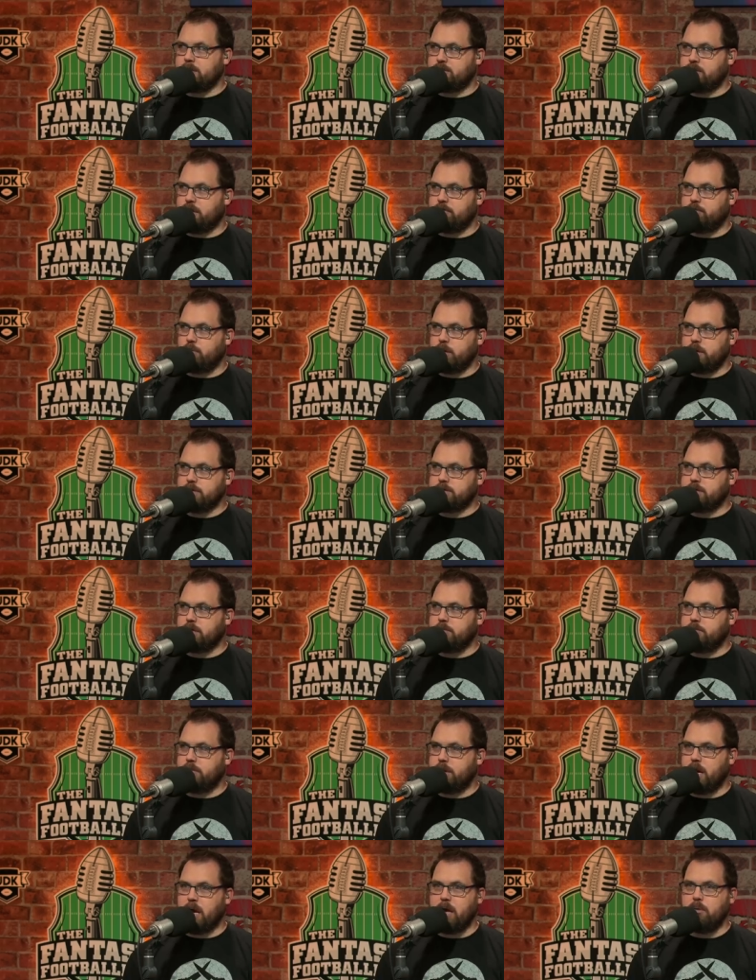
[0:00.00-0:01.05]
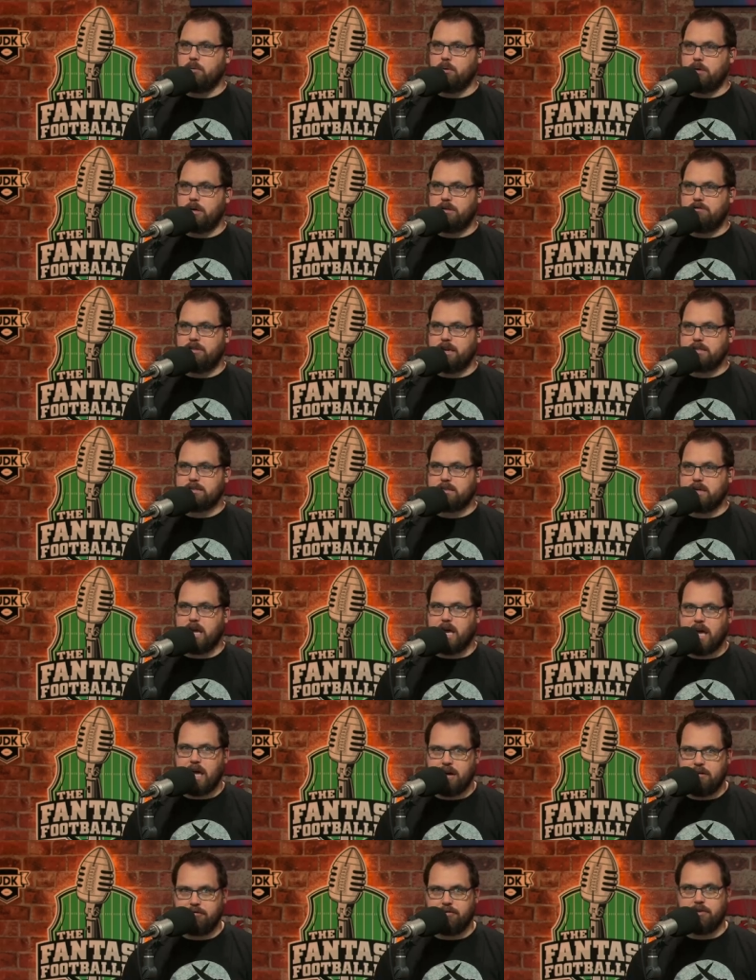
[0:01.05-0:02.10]
Jeff Wilson, but I will invest
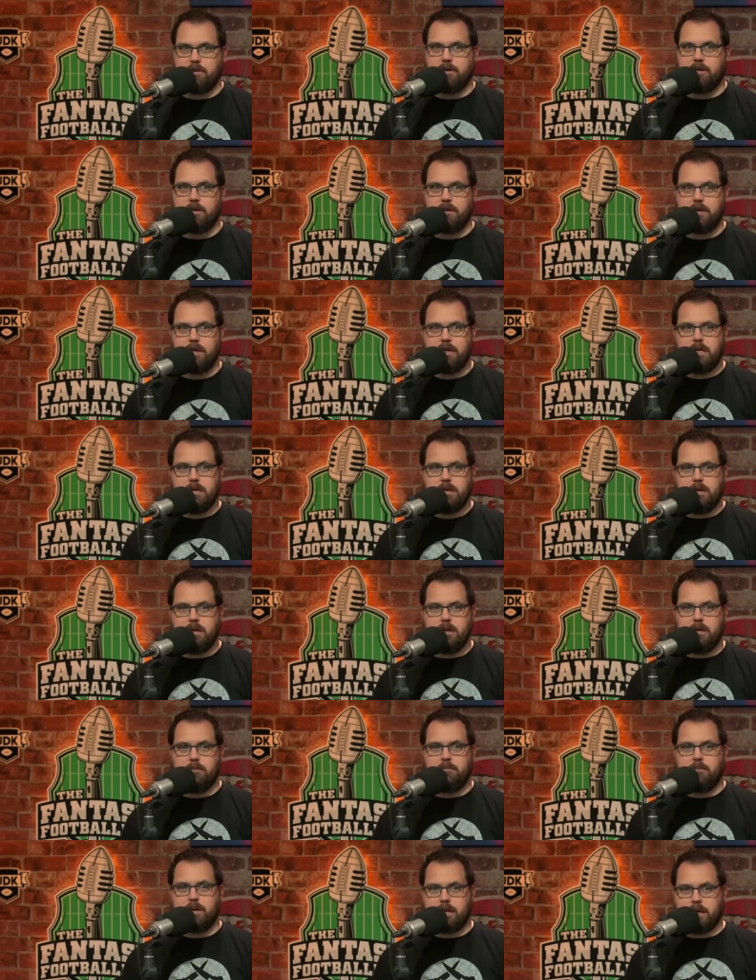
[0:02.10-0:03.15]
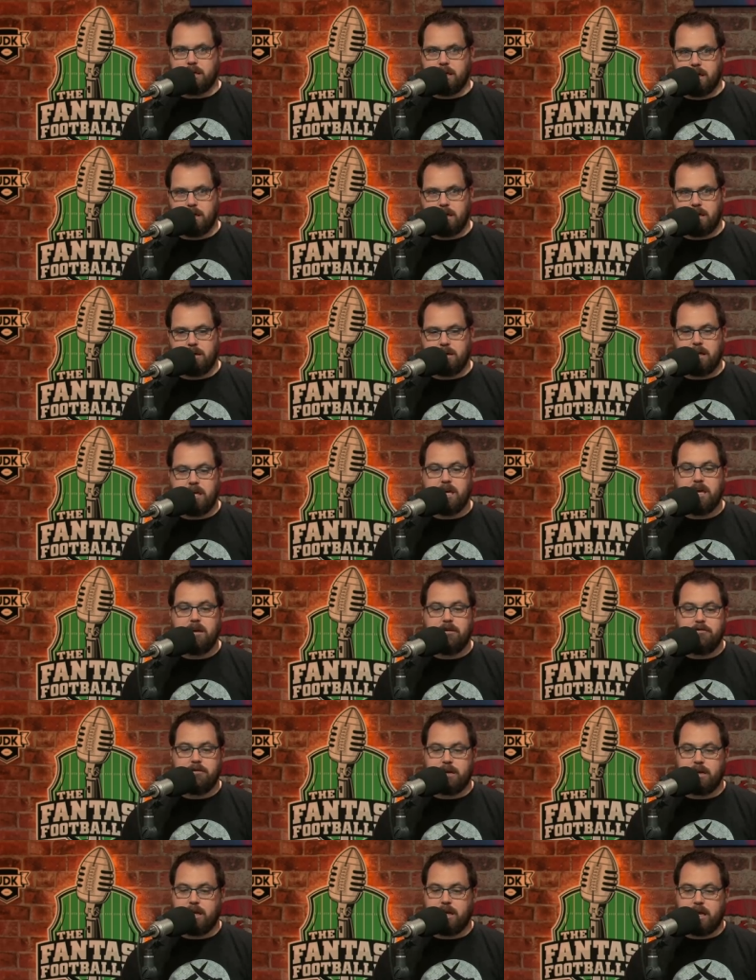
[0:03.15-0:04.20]
heavily in McKinnon, Agreed.
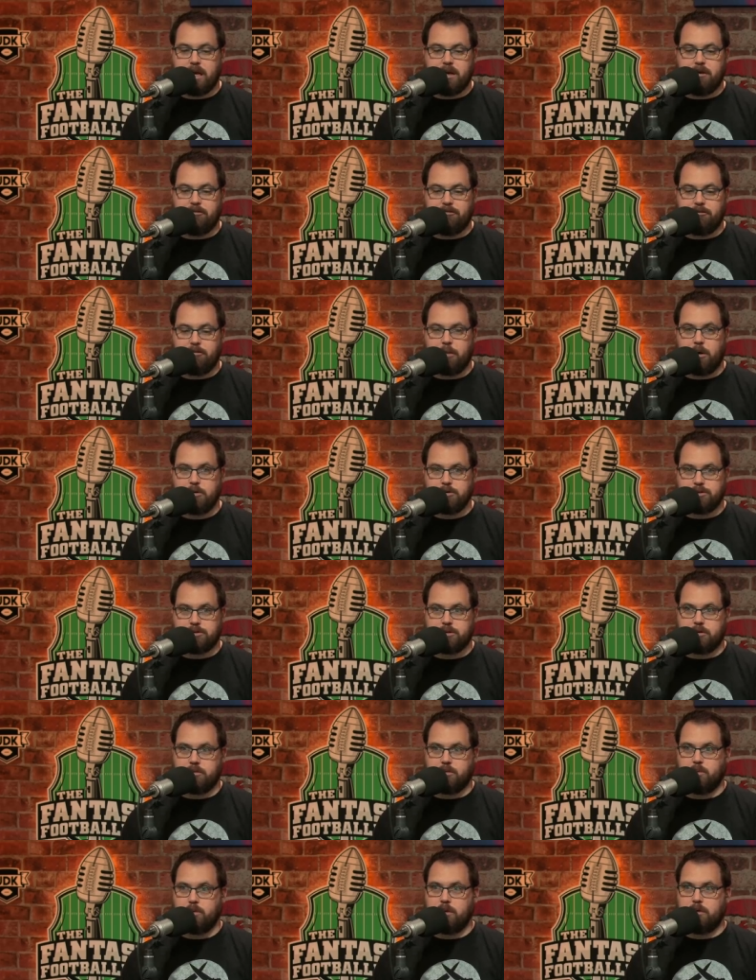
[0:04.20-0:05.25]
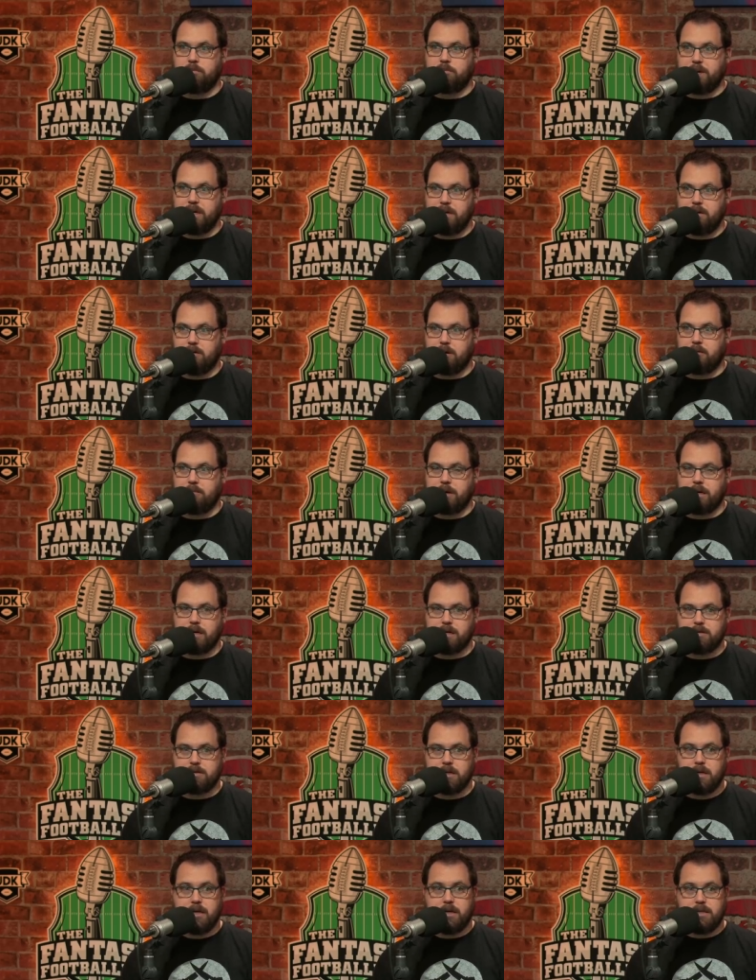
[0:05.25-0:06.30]
even if Mostert will be there,
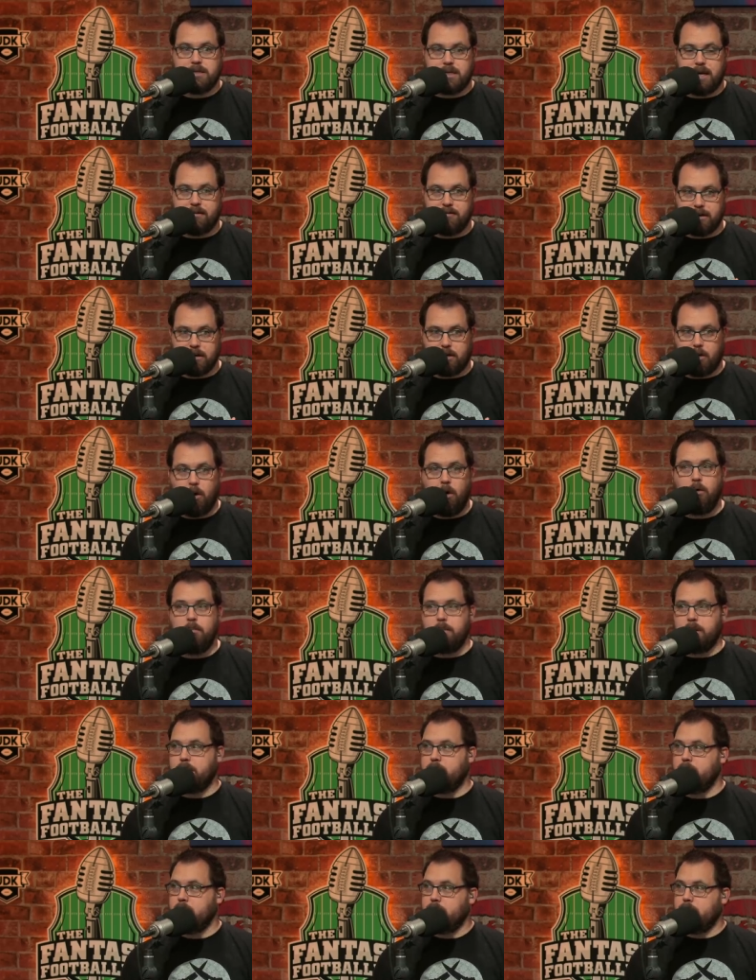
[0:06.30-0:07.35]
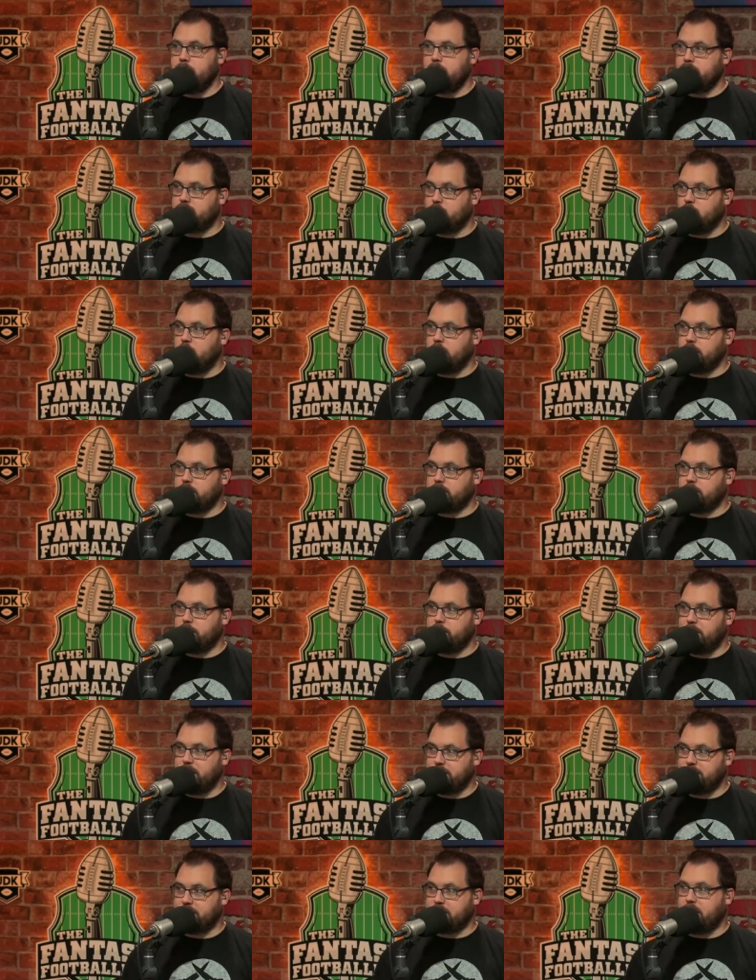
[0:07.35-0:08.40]
because Tevin Coleman is going to
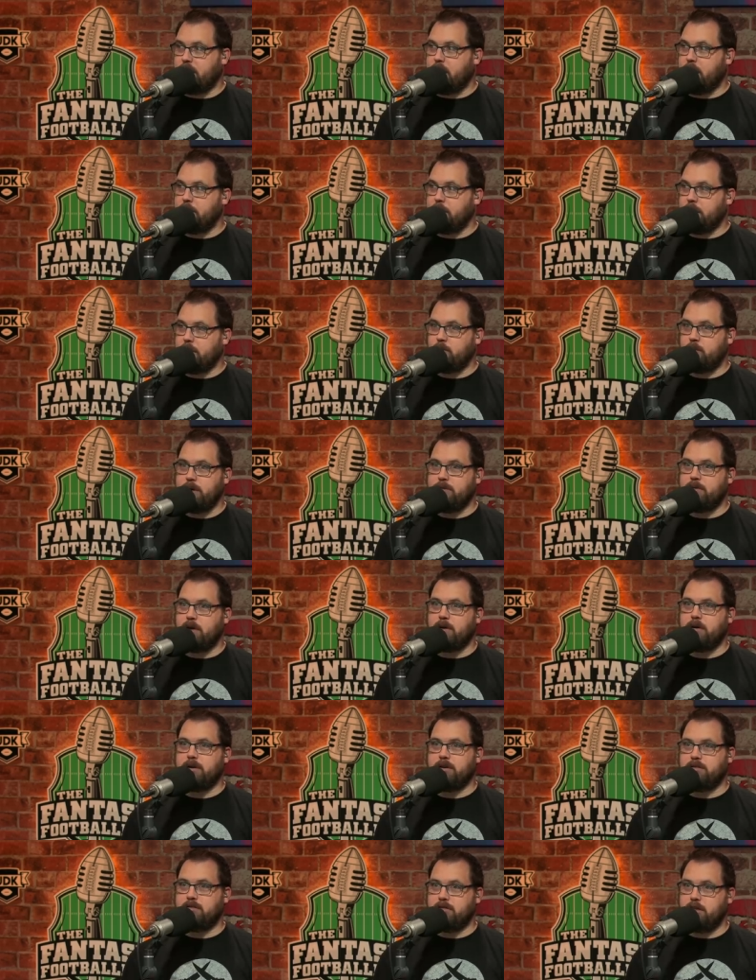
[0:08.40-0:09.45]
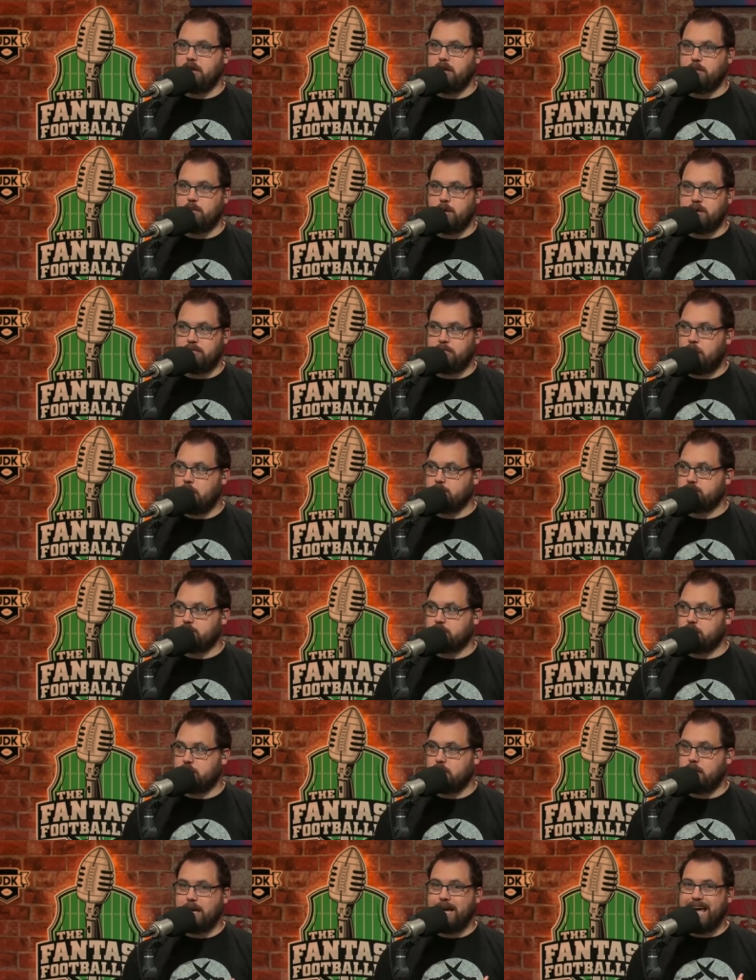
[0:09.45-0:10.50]
miss time, and we've already seen with
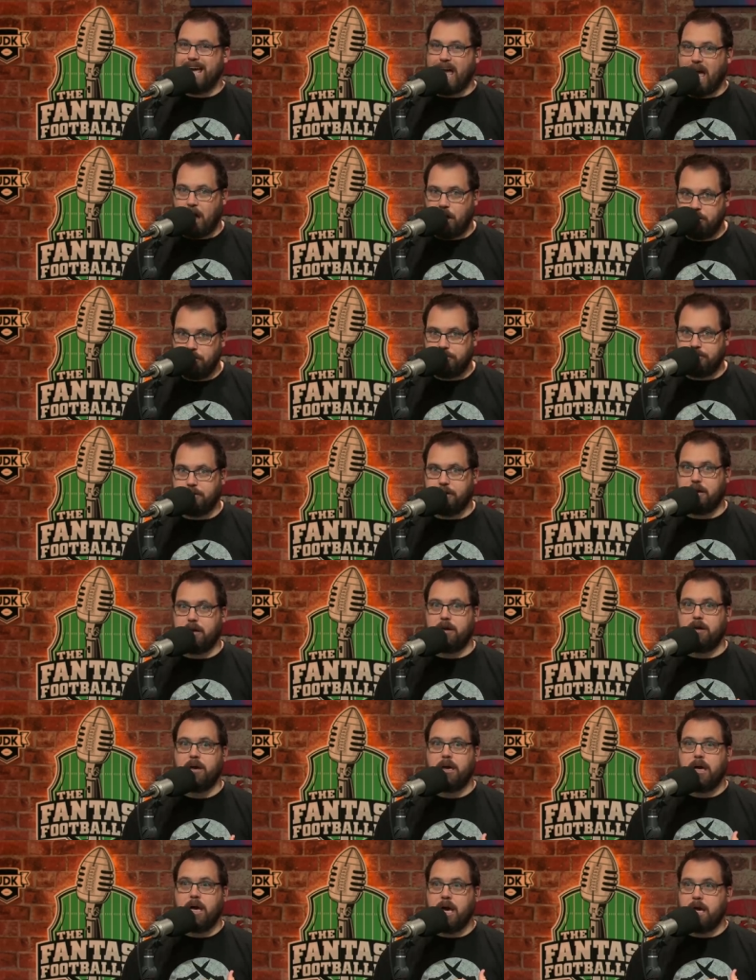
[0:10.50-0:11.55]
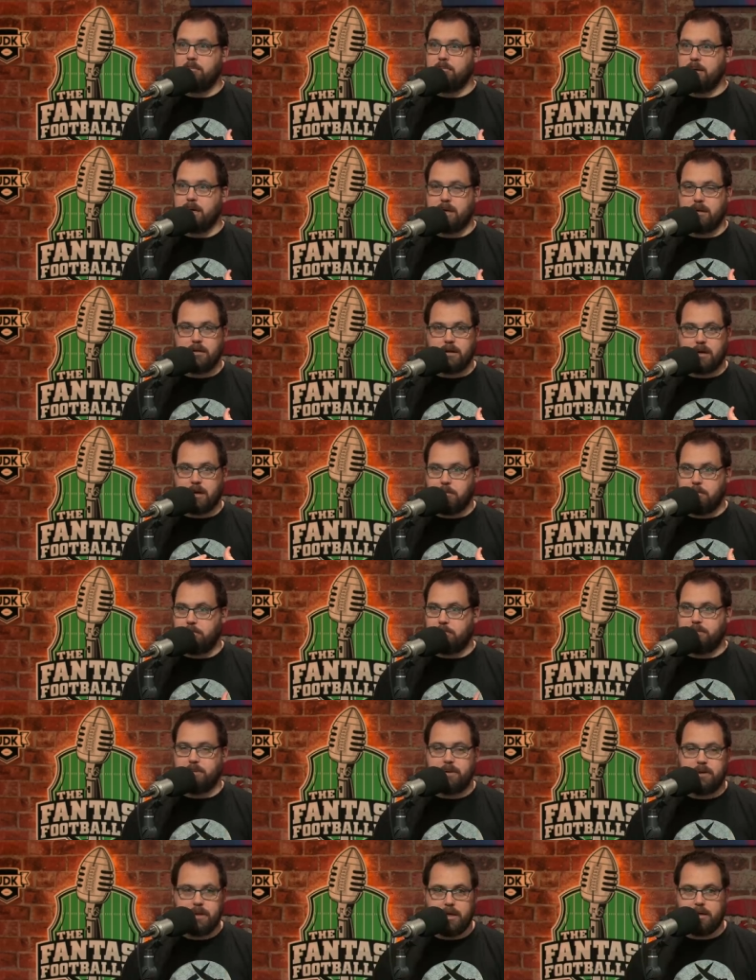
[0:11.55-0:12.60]
Mostert healthy and being the
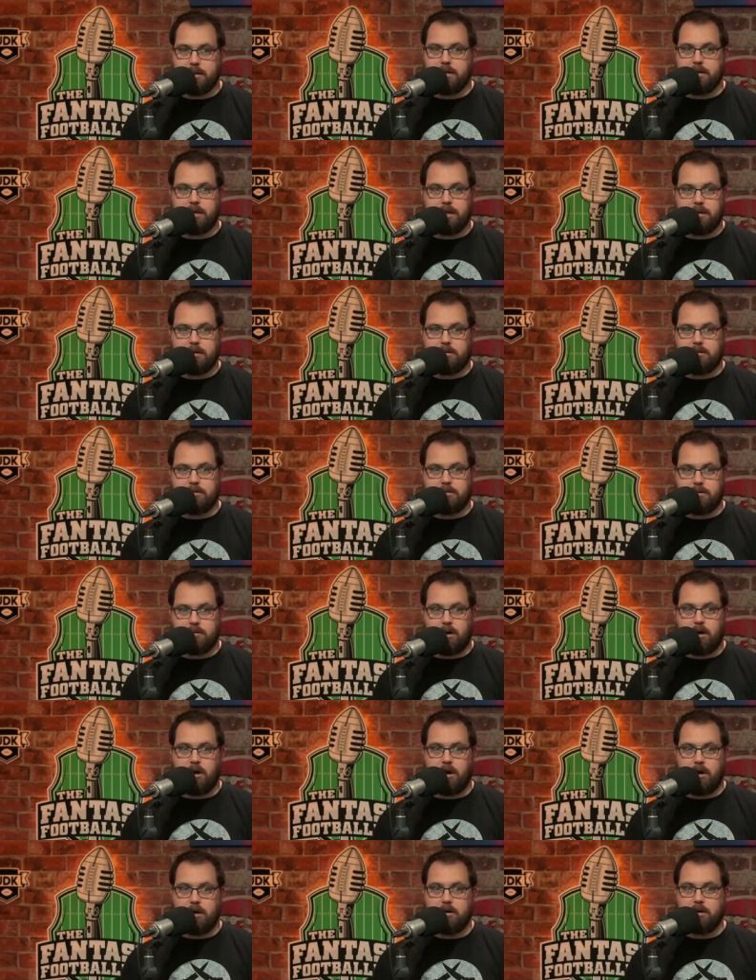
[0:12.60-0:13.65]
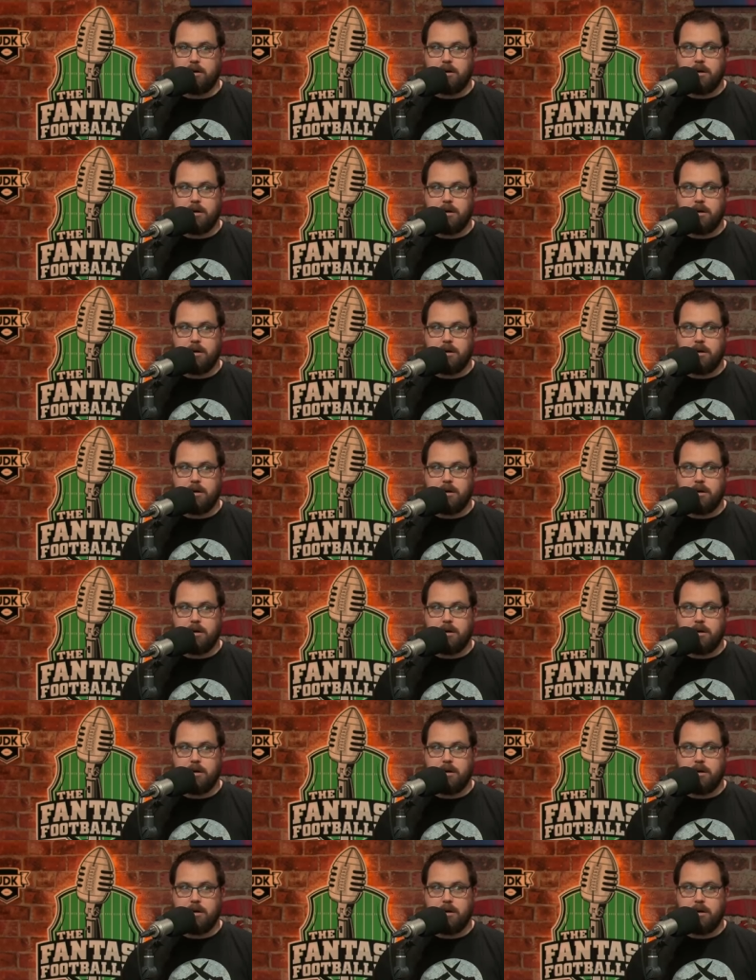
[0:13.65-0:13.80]
complete lead dog,